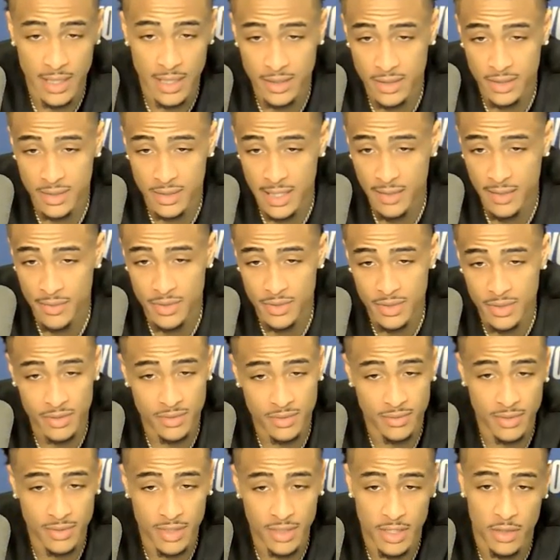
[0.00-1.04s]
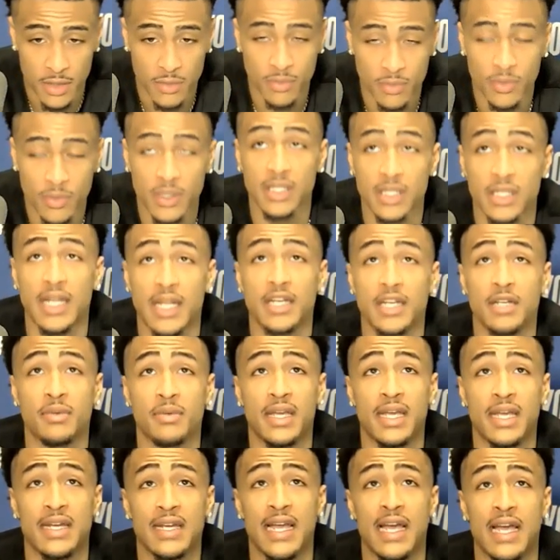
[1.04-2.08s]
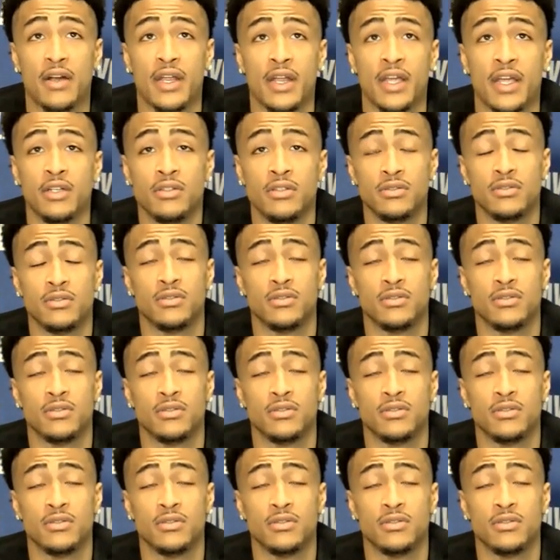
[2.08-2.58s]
you said, we're just, really letting them get downhill.